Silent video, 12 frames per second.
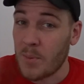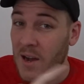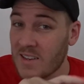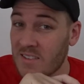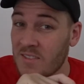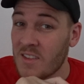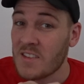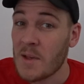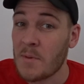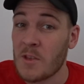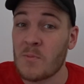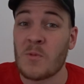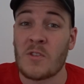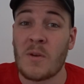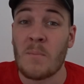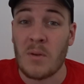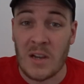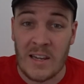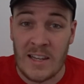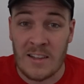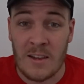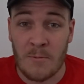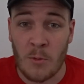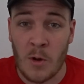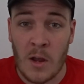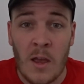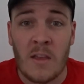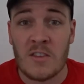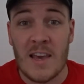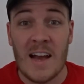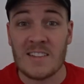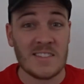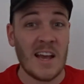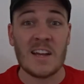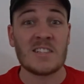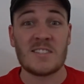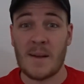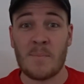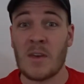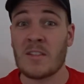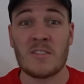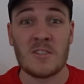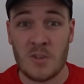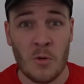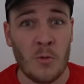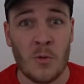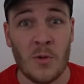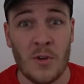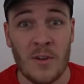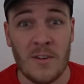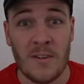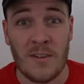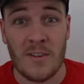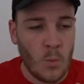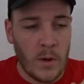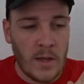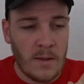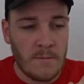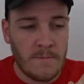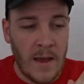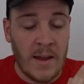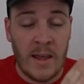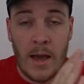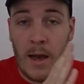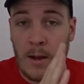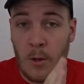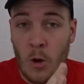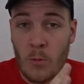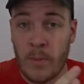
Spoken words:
But this episode was completely different. Yaz had something to do. We found out a lot